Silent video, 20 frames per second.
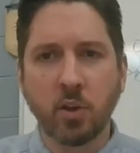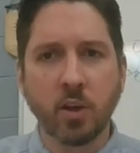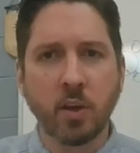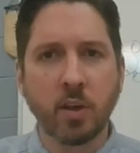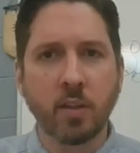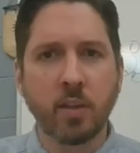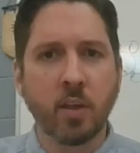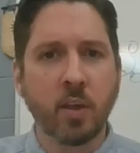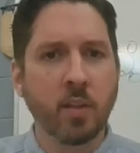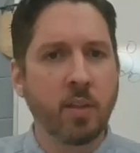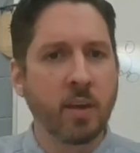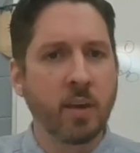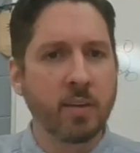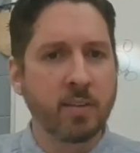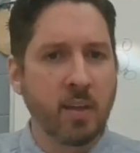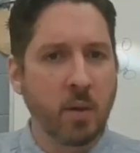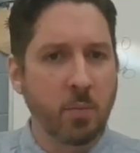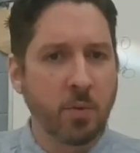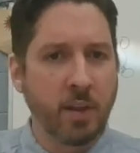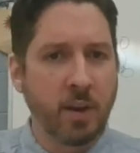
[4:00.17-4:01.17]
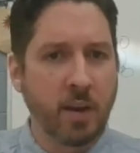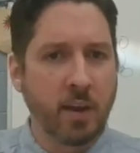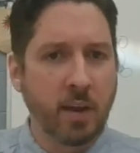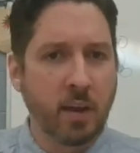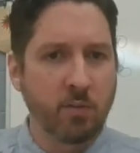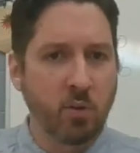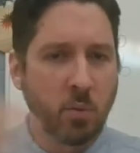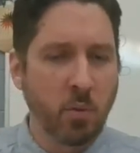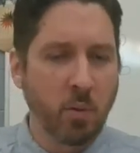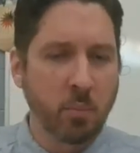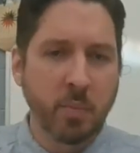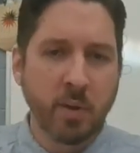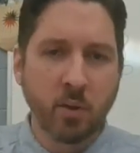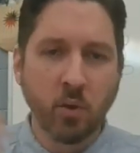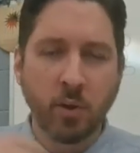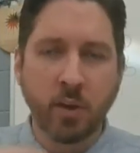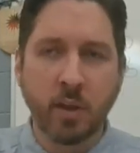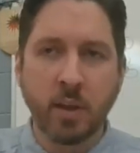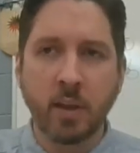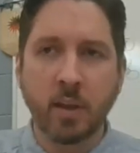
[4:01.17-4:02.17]
at the example that I gave you about me
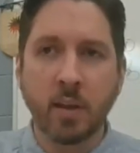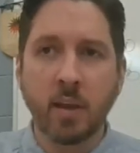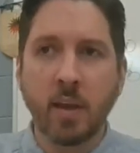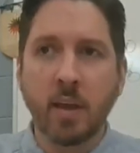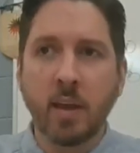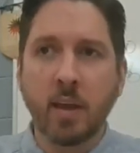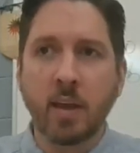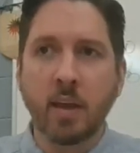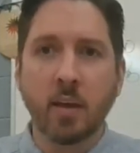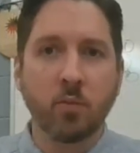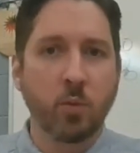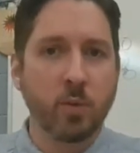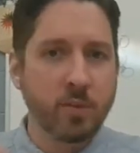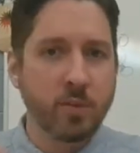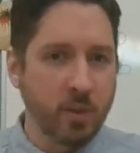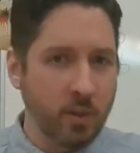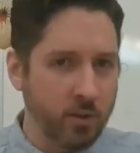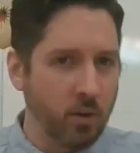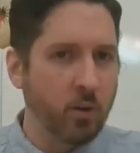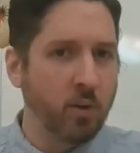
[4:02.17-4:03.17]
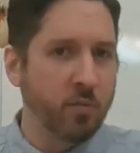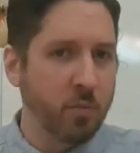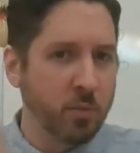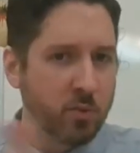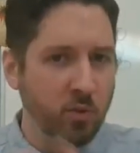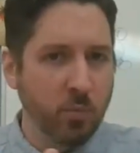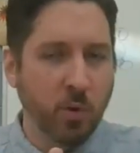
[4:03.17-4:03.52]
cooking, if we said, if Mr.